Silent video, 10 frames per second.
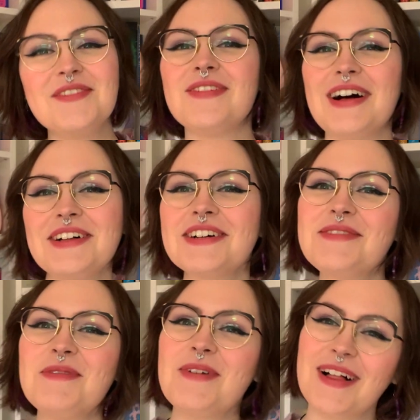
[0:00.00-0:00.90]

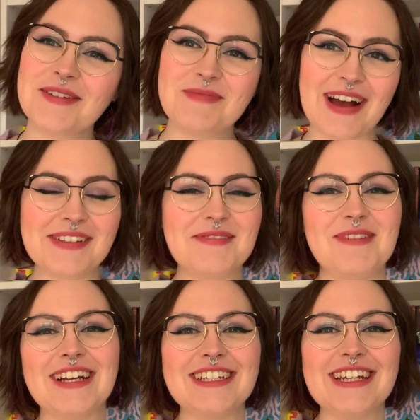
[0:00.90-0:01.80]
Welcome back to
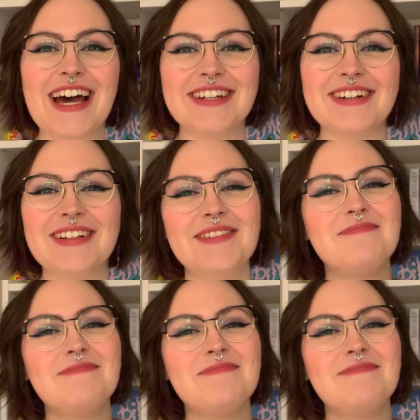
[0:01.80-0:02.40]
my channel.